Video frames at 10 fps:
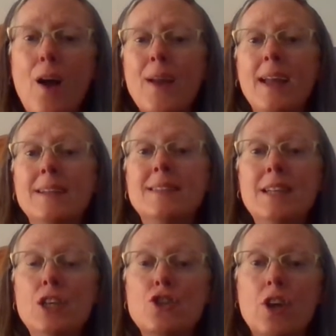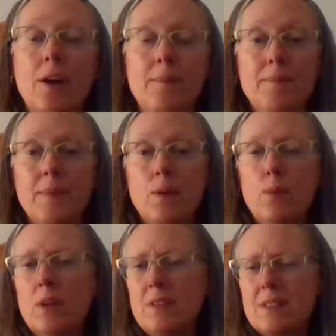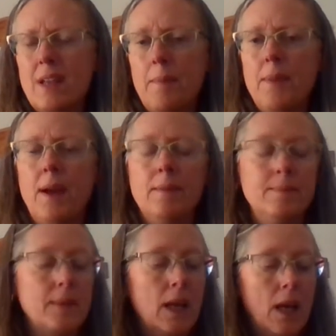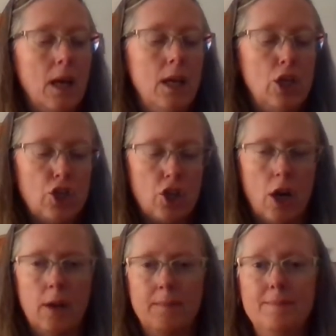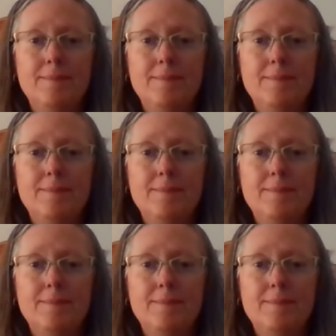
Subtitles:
Okay, Ishtar. We're going to stop there. Ishtar.